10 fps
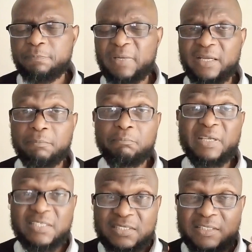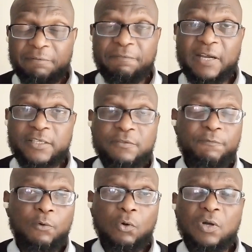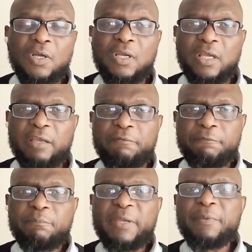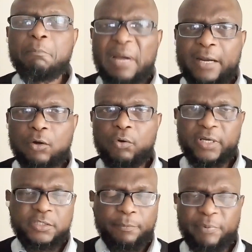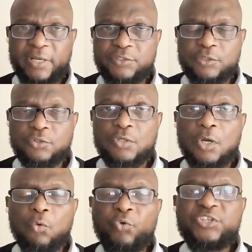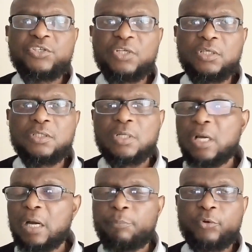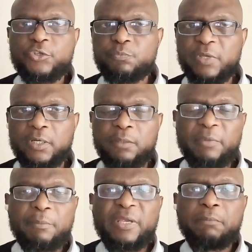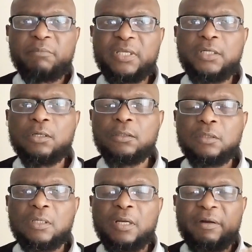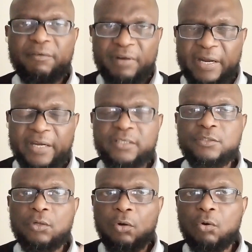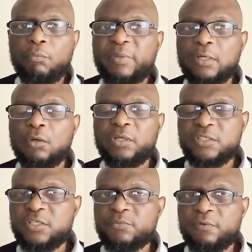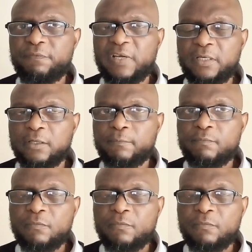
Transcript: plan may suffice for maybe micro enterprises which need approximately maybe a million rand or below in terms of funding,